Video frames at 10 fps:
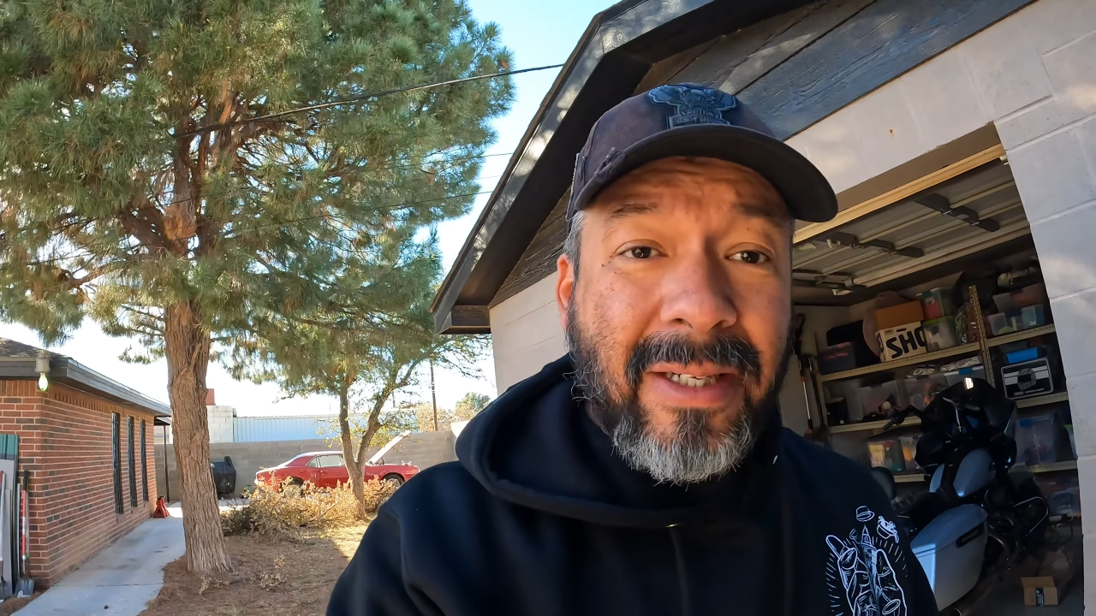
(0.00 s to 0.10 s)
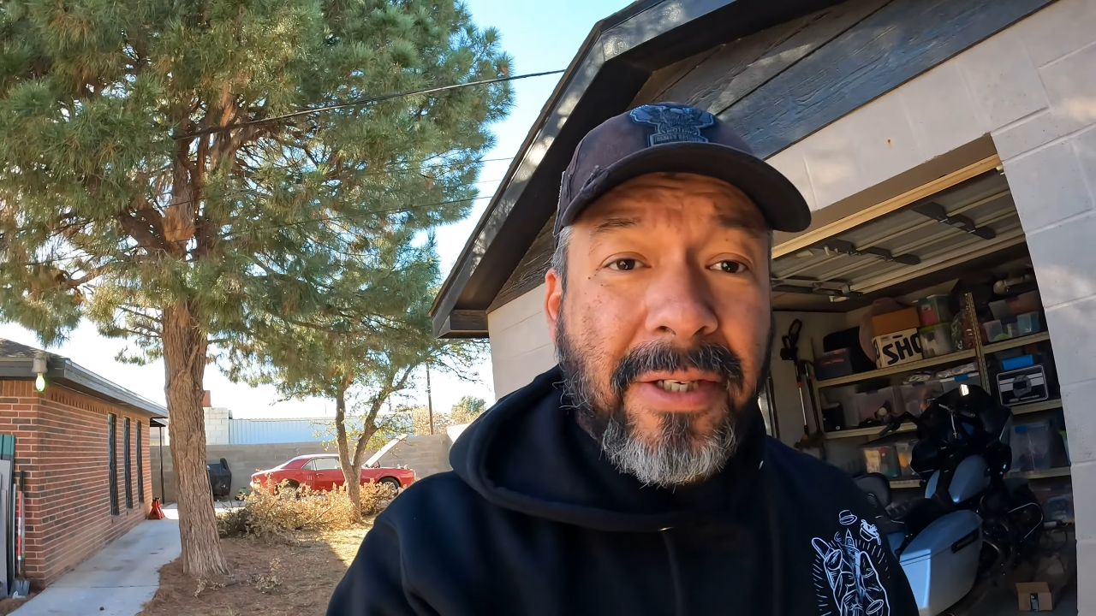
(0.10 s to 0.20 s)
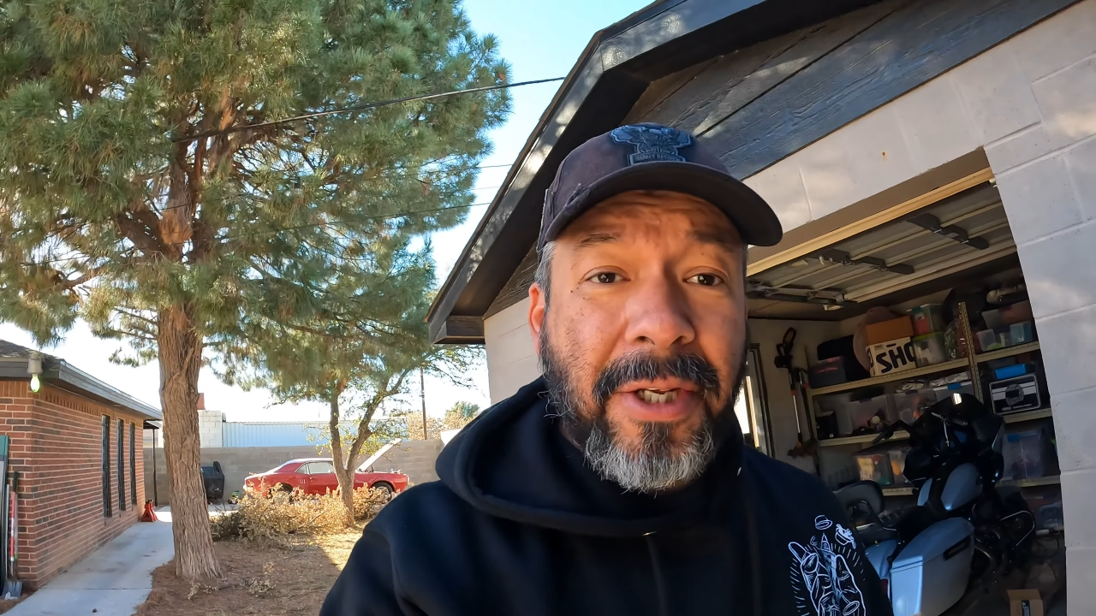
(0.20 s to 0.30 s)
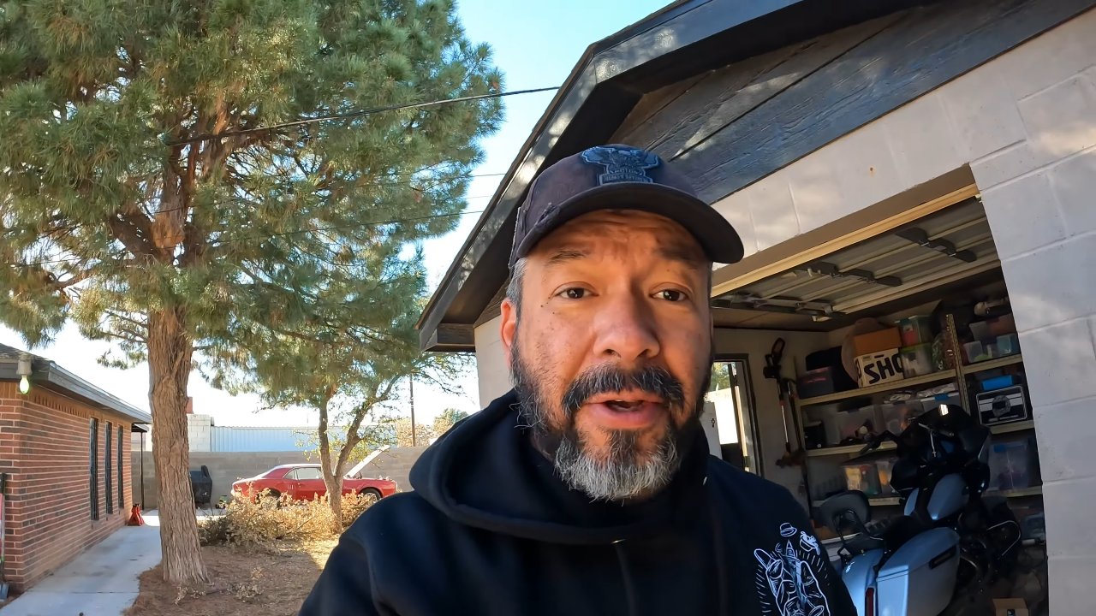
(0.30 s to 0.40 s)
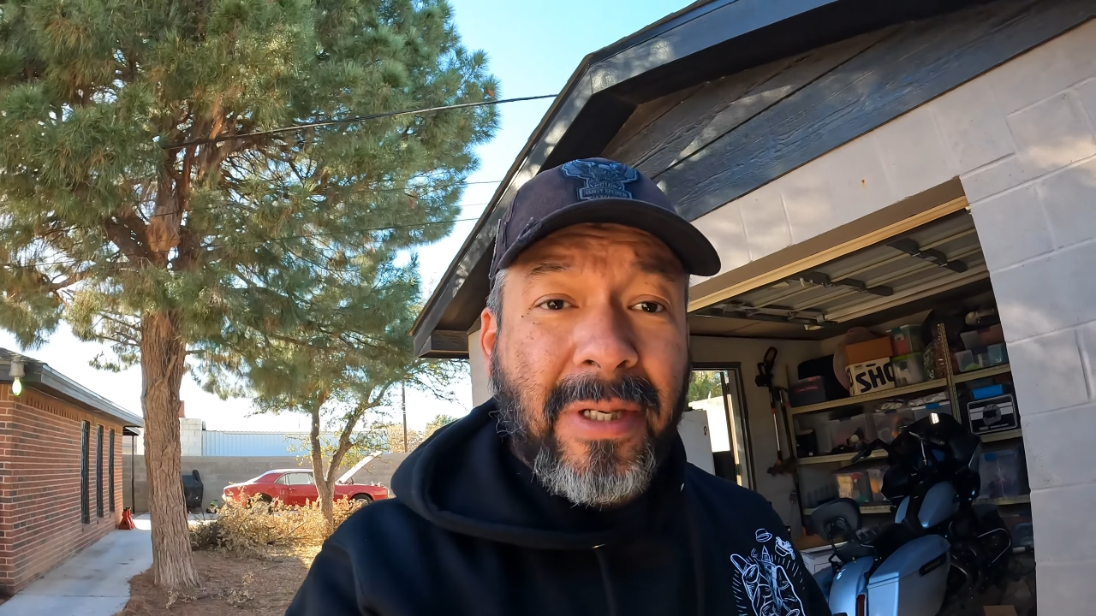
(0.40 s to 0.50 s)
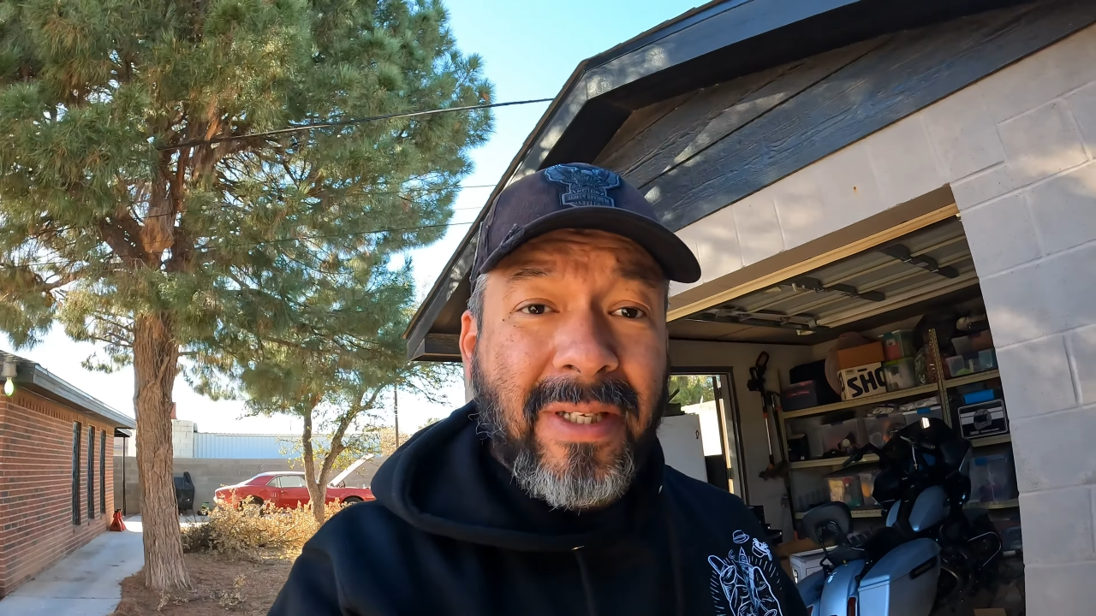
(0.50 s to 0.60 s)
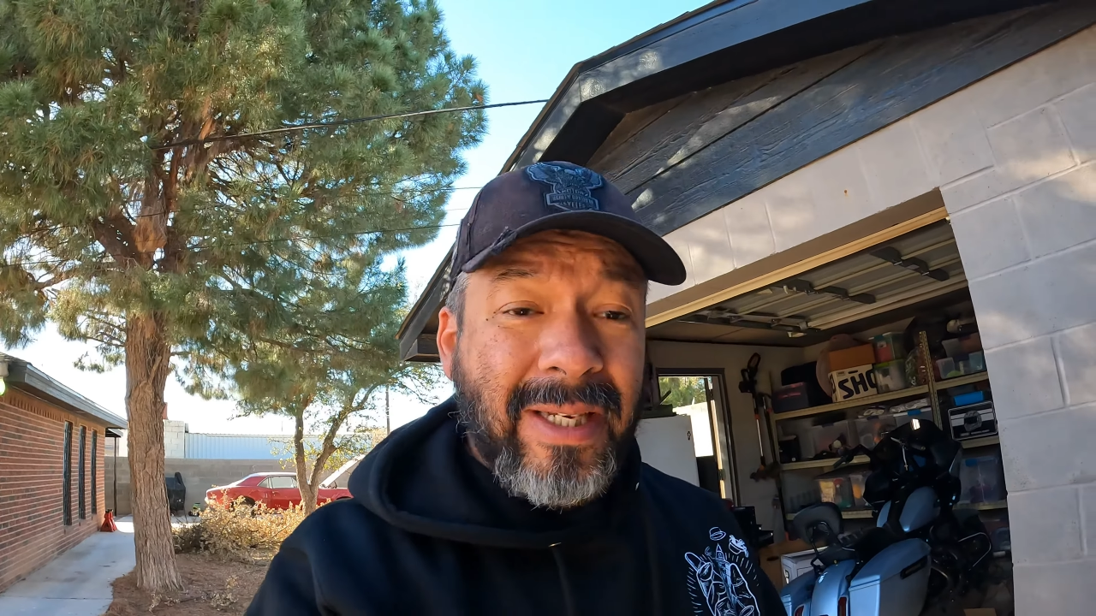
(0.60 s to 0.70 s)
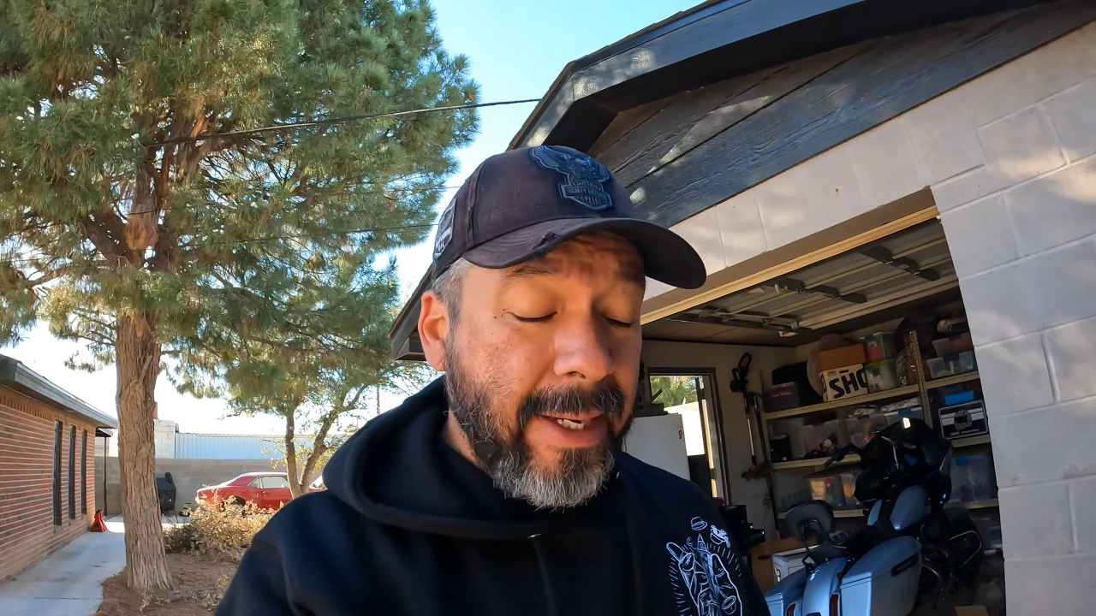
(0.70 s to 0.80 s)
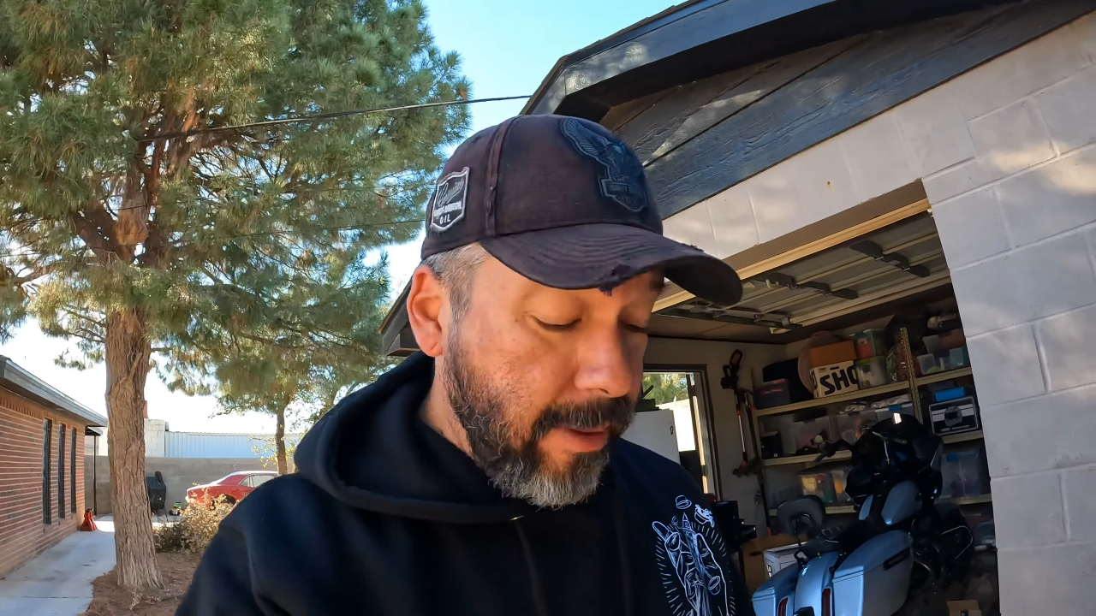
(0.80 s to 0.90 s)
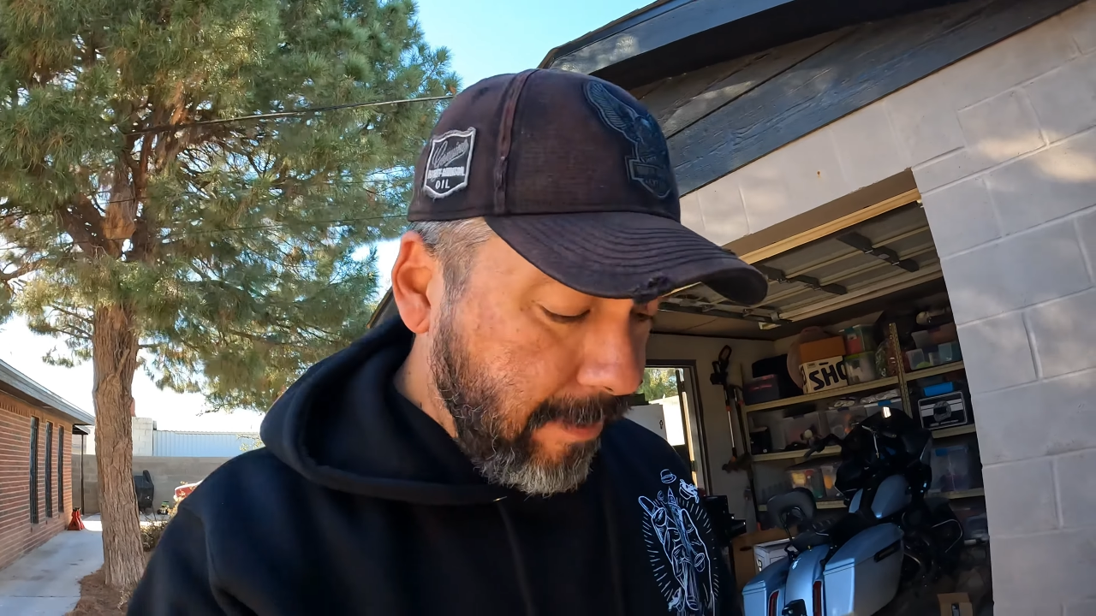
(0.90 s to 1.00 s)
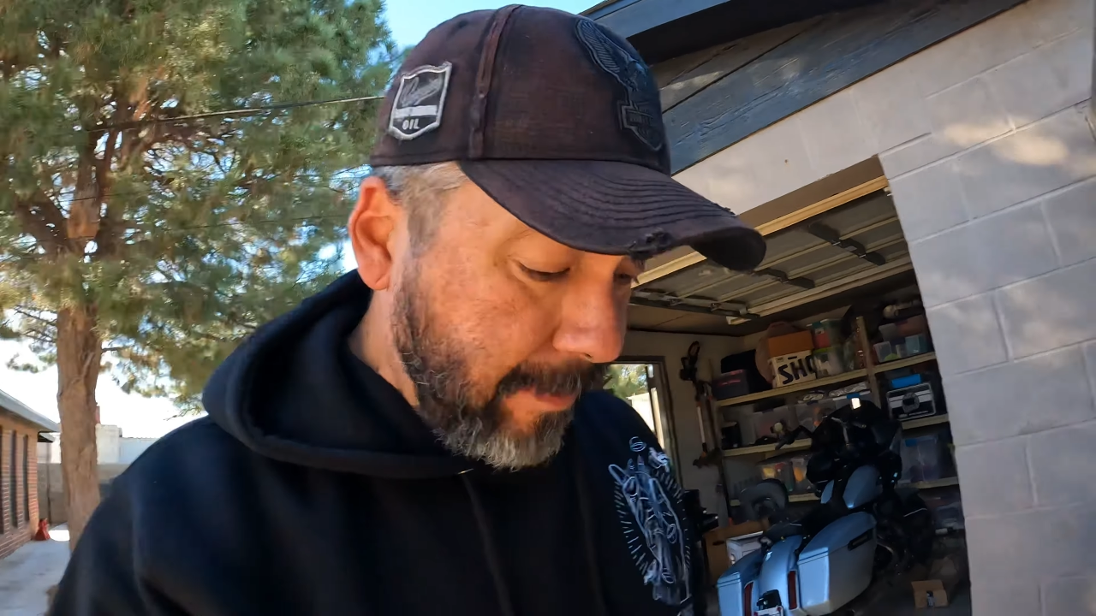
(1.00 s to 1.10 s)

just so you can see it.